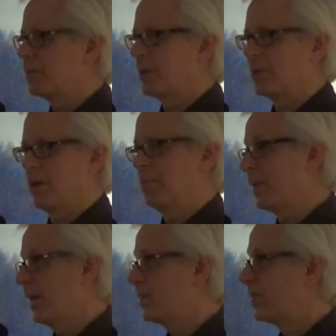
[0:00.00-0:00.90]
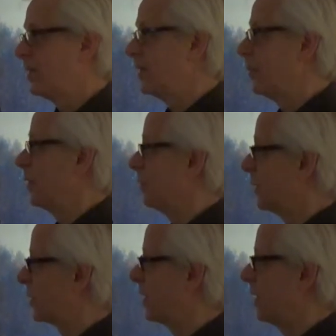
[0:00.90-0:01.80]
but a great pleasure and
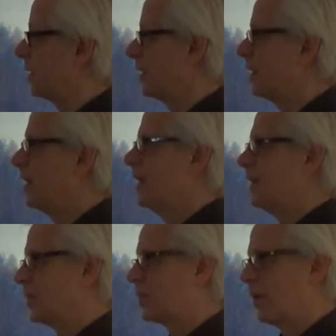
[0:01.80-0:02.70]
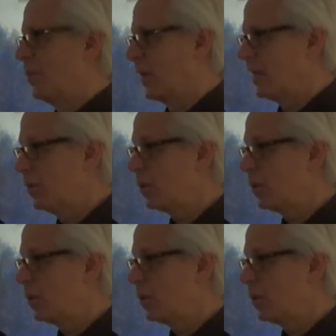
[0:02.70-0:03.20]
revisiting and discovering new